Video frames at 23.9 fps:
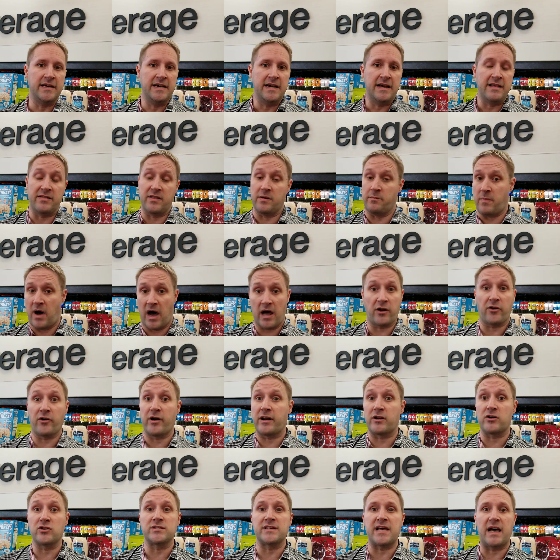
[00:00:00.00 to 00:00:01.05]
the
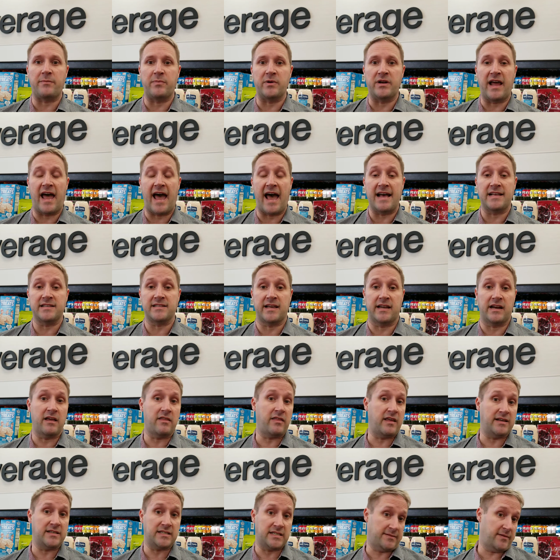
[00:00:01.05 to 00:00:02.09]
moderators happen to ask, and I
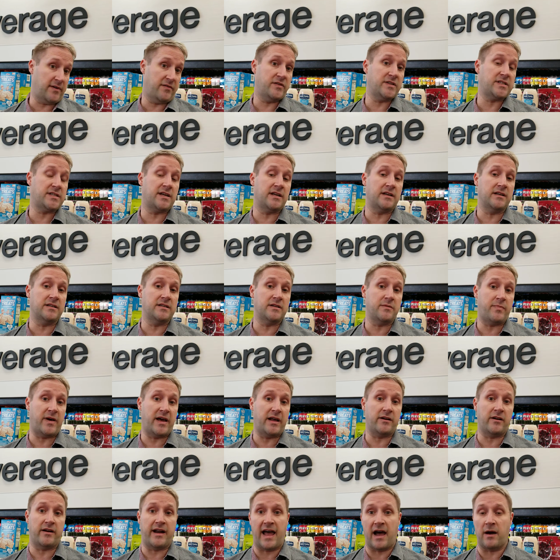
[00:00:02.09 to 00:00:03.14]
think some of it's going to
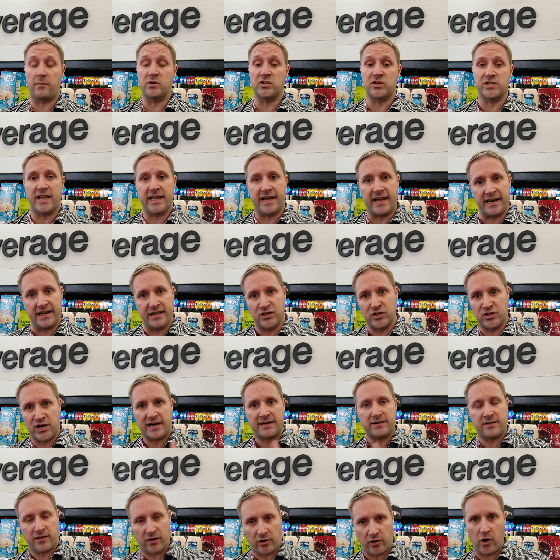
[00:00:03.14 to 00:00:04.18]
depend on how much they can
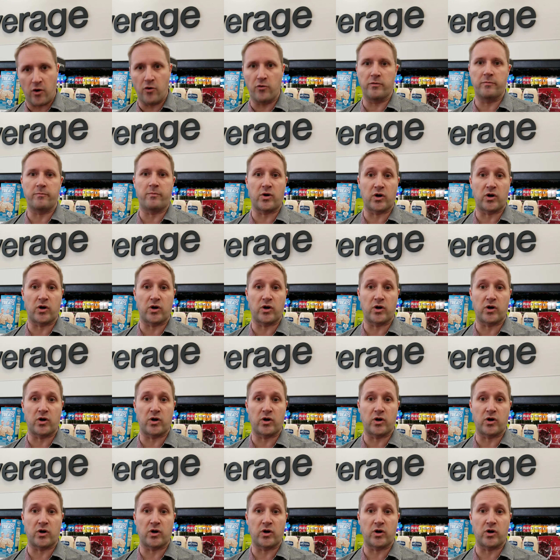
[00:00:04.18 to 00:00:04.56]
inject their own